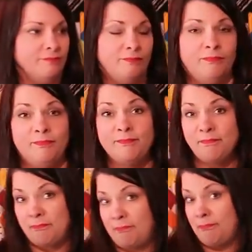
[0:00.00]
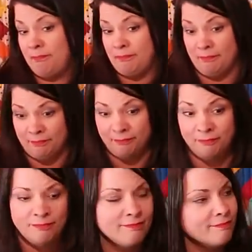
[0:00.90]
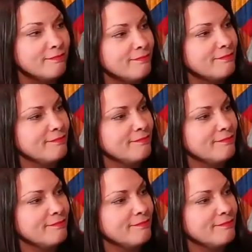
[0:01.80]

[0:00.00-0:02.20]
[no speech]